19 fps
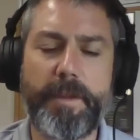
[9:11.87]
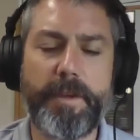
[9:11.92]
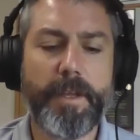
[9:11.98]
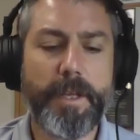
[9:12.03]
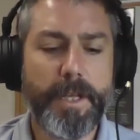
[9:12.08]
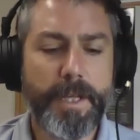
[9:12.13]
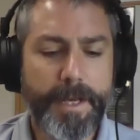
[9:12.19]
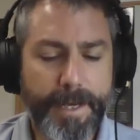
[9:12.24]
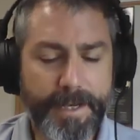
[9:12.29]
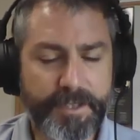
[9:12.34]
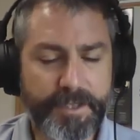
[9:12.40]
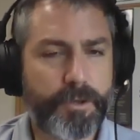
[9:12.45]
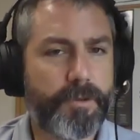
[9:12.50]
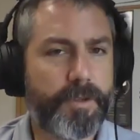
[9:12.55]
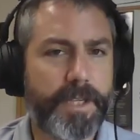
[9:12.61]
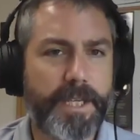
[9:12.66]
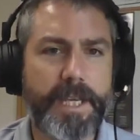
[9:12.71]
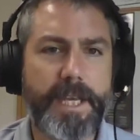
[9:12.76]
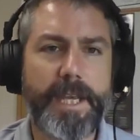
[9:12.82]
and I
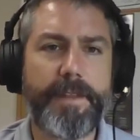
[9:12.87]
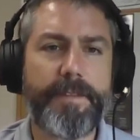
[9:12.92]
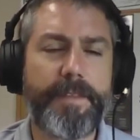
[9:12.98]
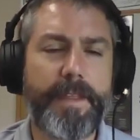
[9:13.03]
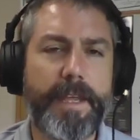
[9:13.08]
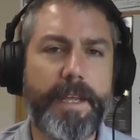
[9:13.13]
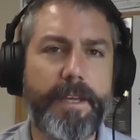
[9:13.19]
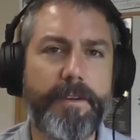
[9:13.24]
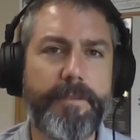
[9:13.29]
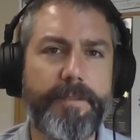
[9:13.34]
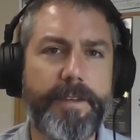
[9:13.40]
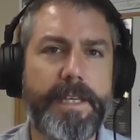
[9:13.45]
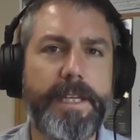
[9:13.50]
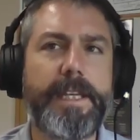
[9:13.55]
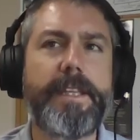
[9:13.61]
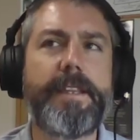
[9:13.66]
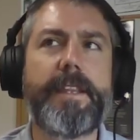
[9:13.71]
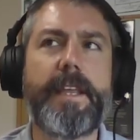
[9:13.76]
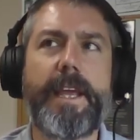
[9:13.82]
certainly can't think of
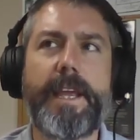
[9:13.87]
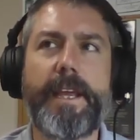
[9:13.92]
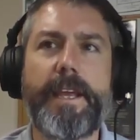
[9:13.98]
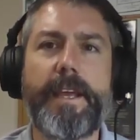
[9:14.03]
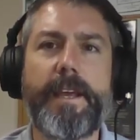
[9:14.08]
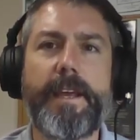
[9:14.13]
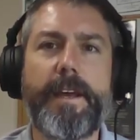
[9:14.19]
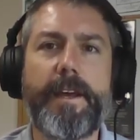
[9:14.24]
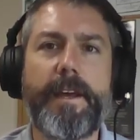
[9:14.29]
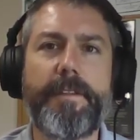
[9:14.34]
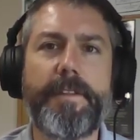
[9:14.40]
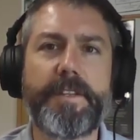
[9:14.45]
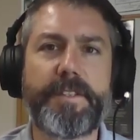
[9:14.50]
anything uh,